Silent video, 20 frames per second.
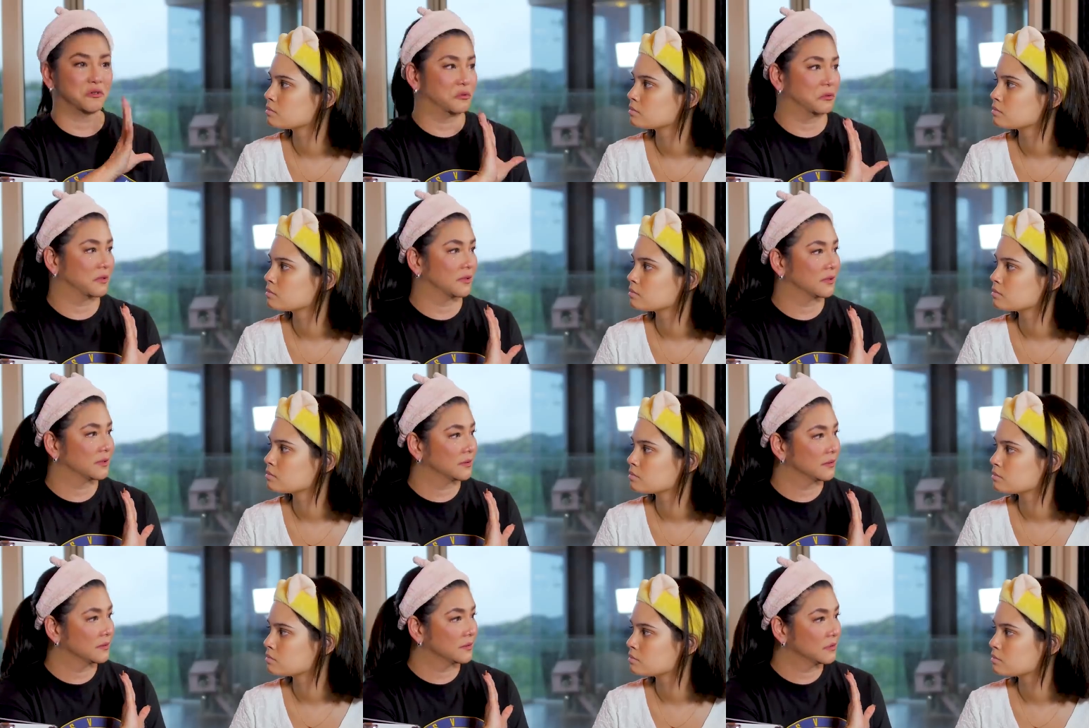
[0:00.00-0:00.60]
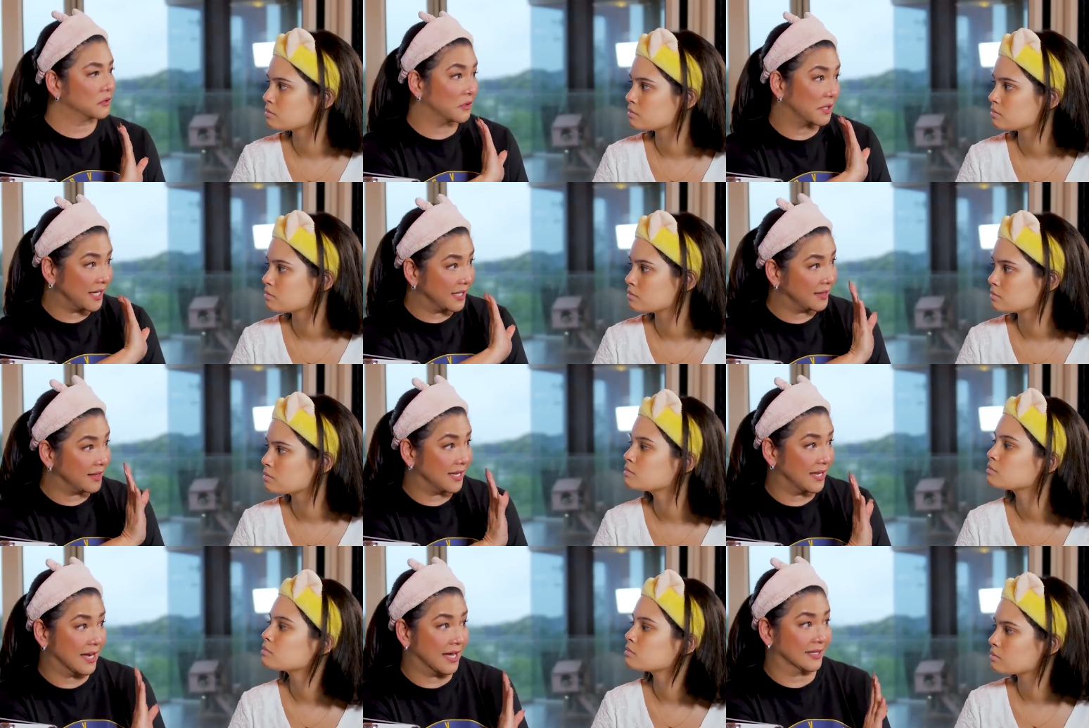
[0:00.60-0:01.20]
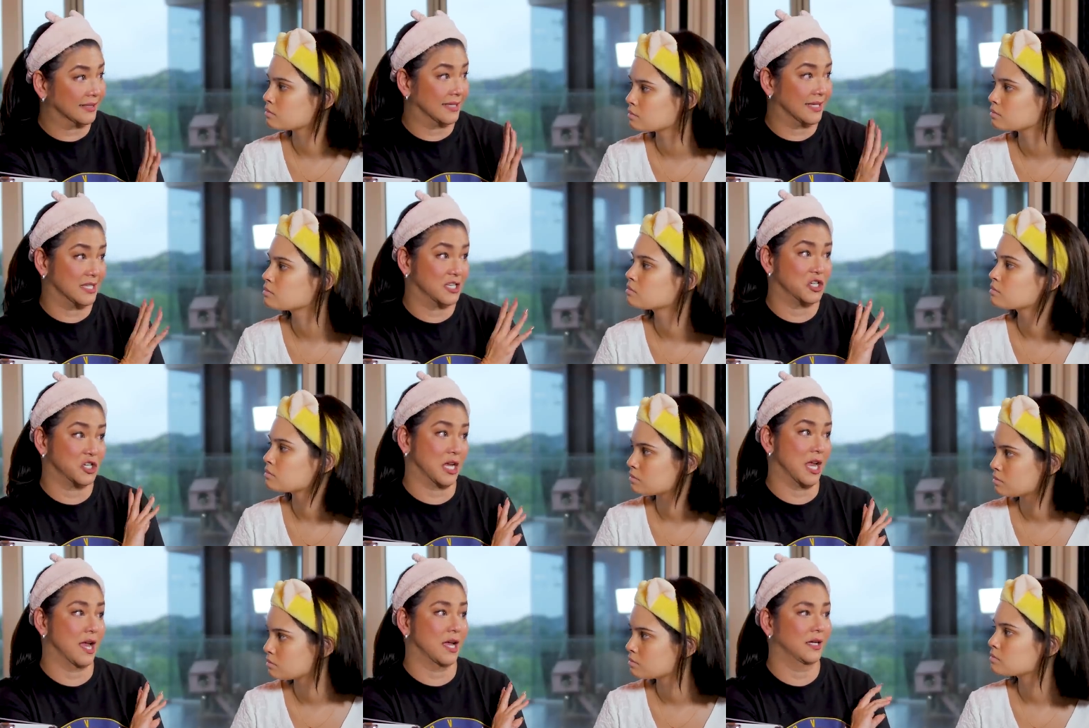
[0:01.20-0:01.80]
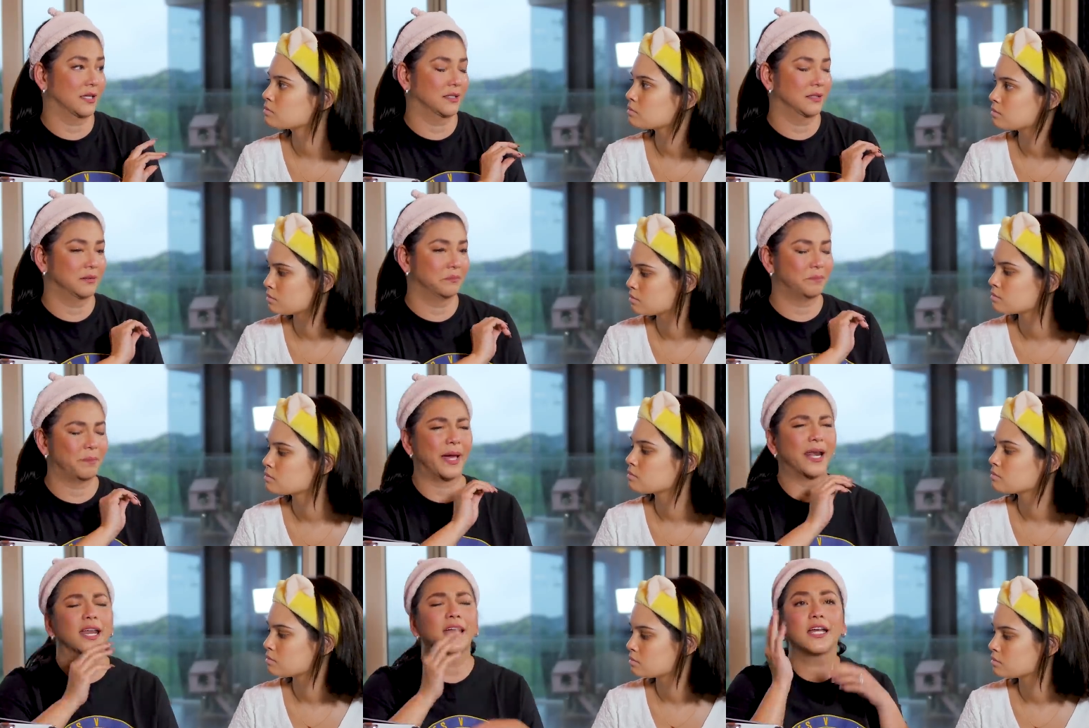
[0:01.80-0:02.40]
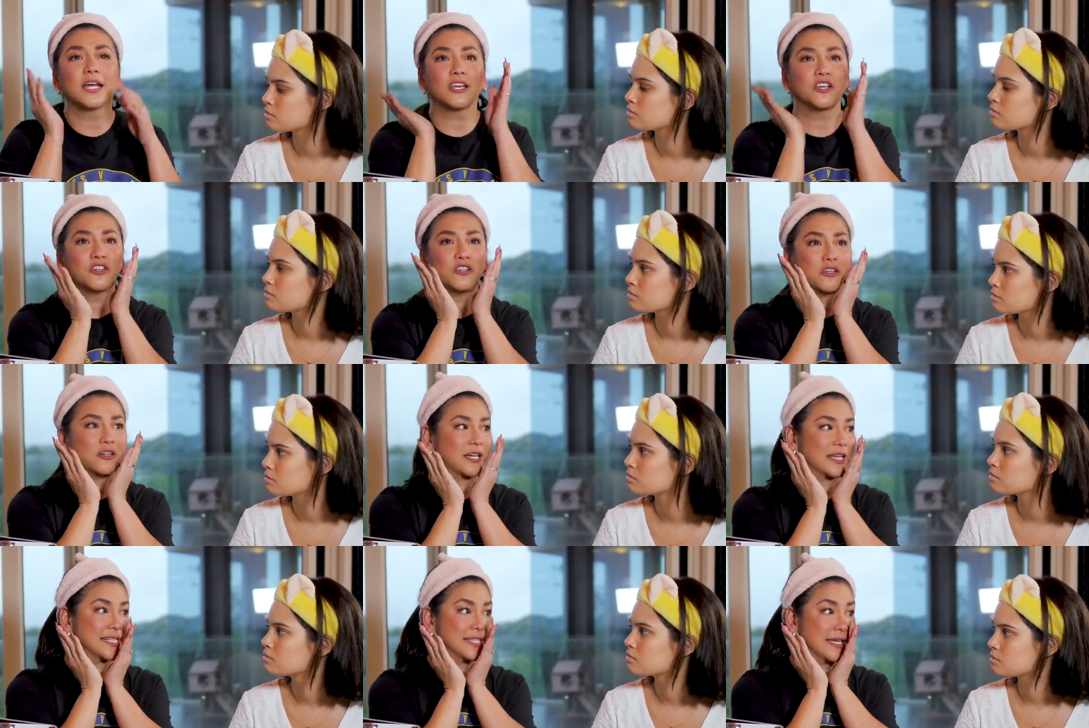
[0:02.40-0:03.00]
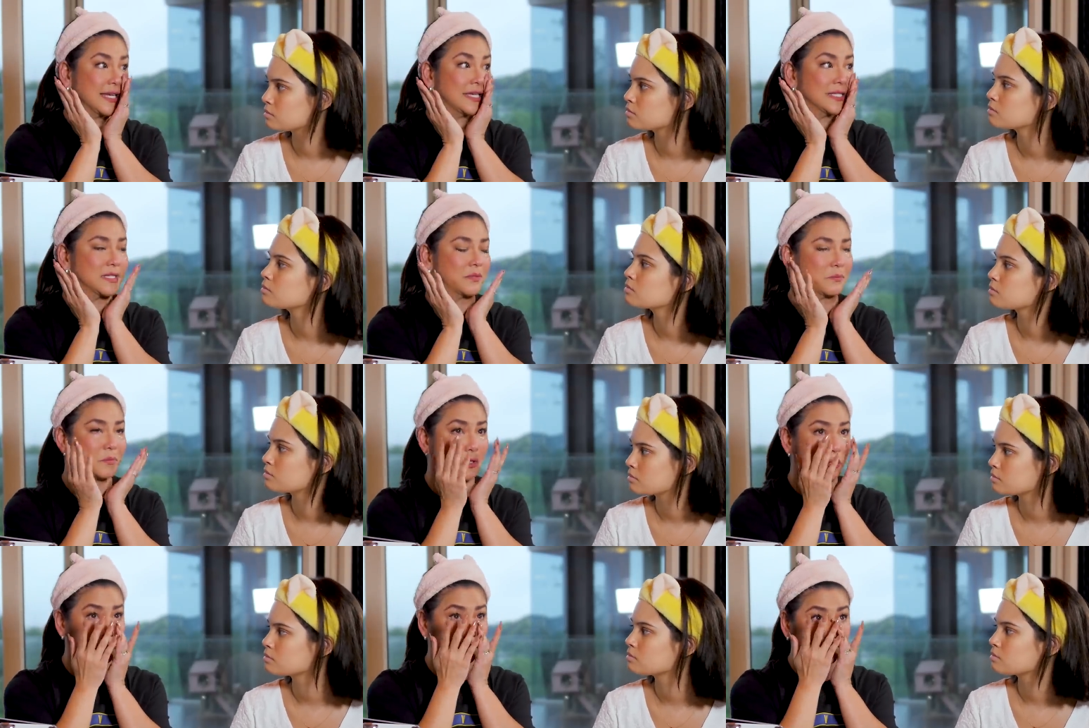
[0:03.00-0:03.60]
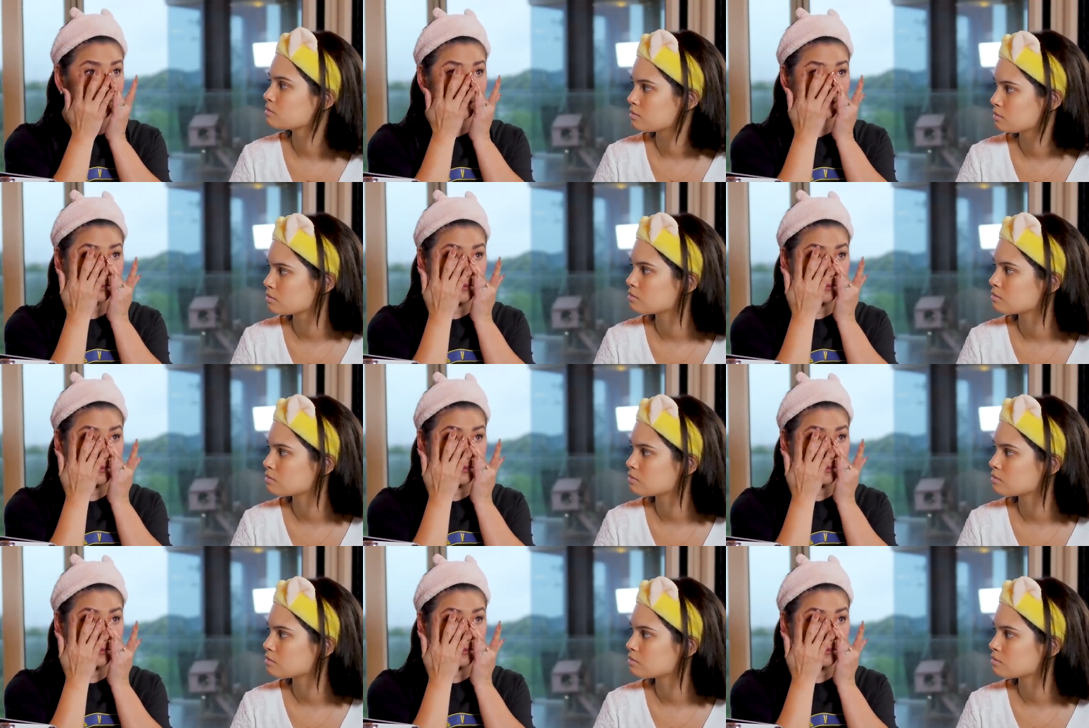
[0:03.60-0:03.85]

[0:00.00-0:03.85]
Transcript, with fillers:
Speaker 1: kung hindi lang din siya. Parang ganun yung nasa isip ko.